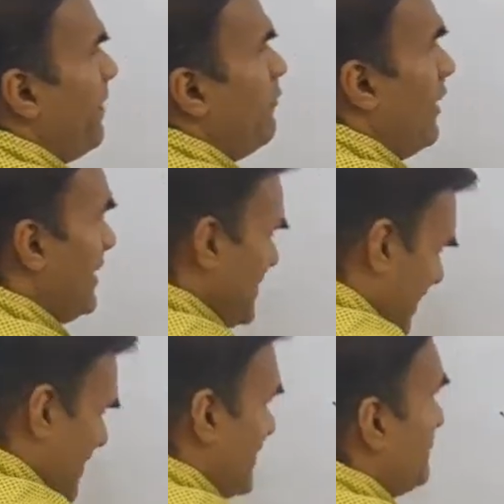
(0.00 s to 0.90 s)
What it
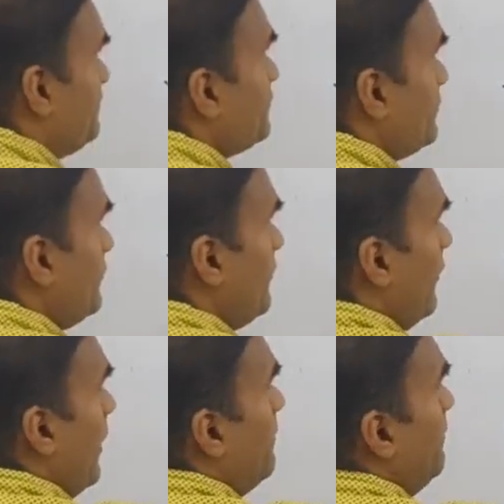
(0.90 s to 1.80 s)
says?
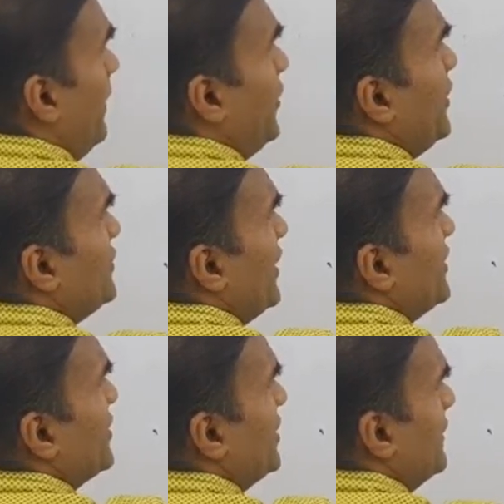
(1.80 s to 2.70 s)
Matrix A
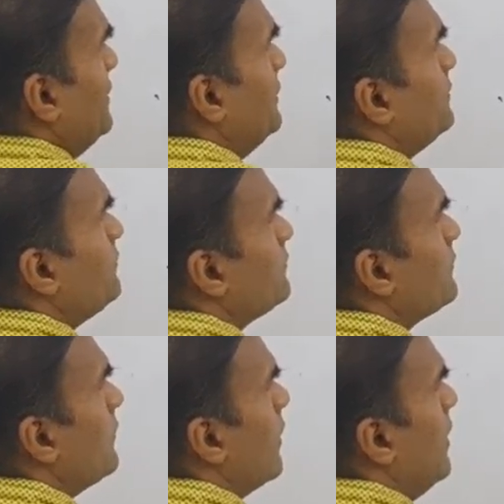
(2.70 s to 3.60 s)
is given,
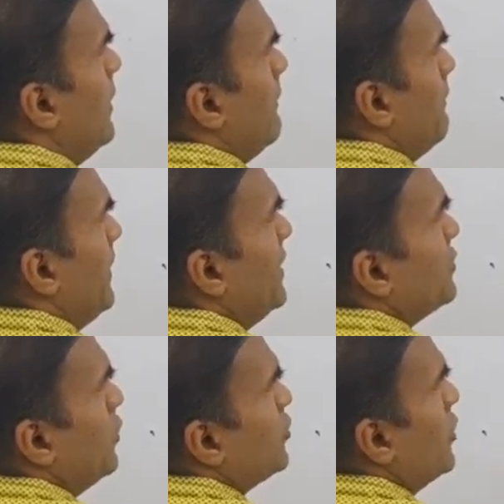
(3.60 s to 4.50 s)
B is
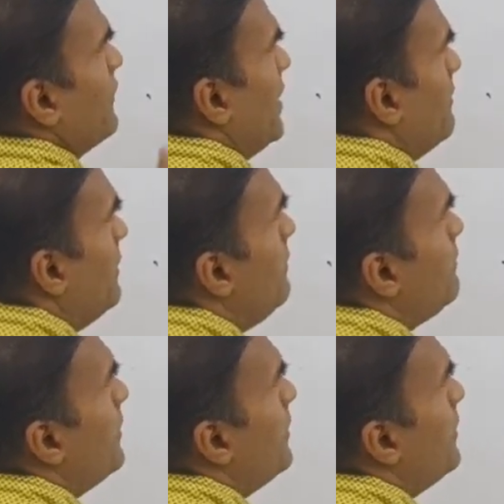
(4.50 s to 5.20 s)
also available,